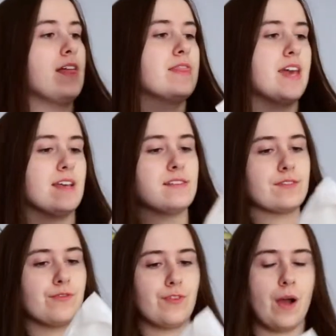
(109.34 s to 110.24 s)
this
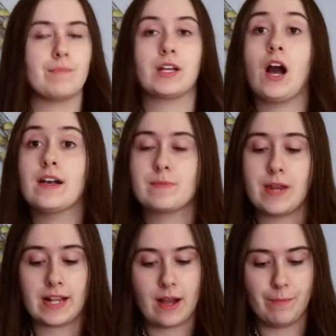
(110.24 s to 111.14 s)
from the
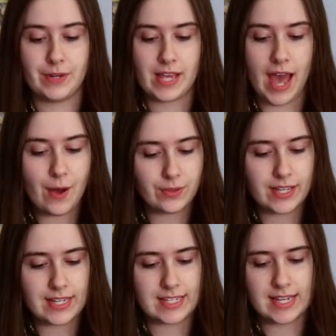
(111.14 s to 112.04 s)
Cosmetic Company
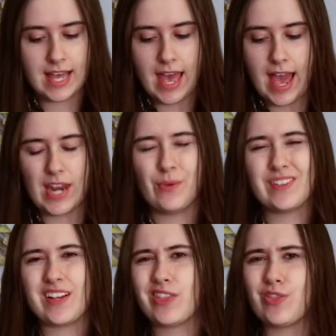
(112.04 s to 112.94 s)
Outlet and it was
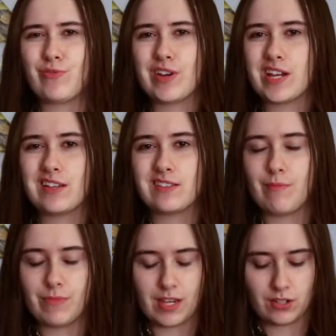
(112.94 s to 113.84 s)
like three
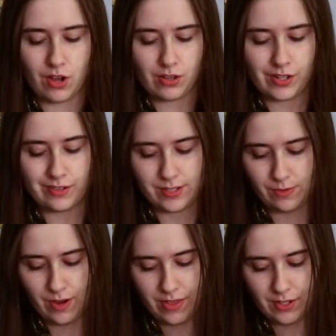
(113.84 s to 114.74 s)
something dollars,
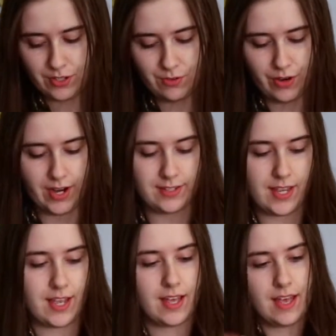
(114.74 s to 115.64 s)
so nothing too
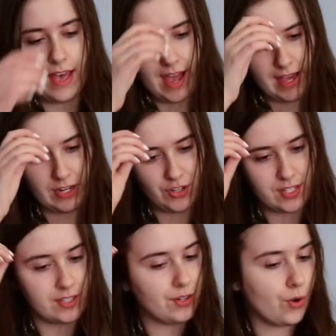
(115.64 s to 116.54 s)
crazy. And it's
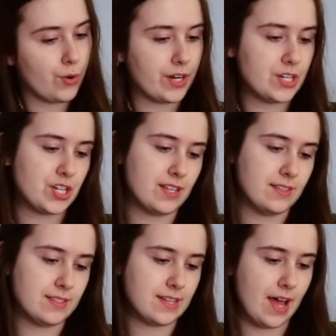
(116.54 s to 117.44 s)
just a little
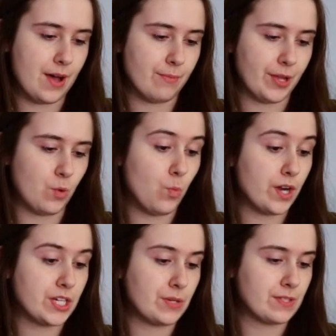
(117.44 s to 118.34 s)
Origins um, like
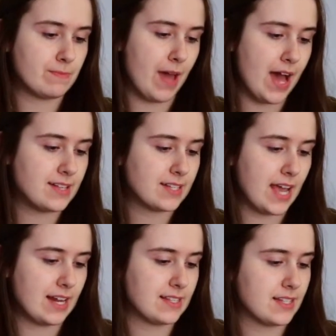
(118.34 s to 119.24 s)
one-use mask,
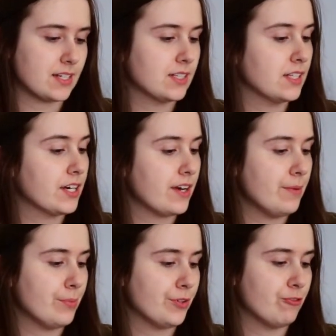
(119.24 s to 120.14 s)
and it's the Clear
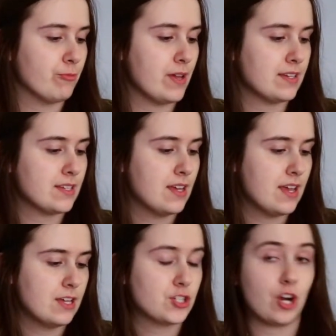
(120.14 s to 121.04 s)
Improvement
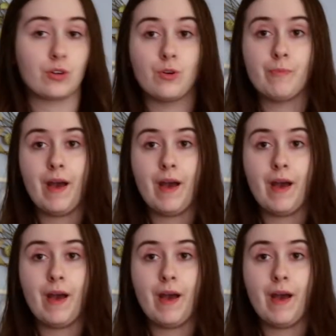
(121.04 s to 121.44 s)
Charcoal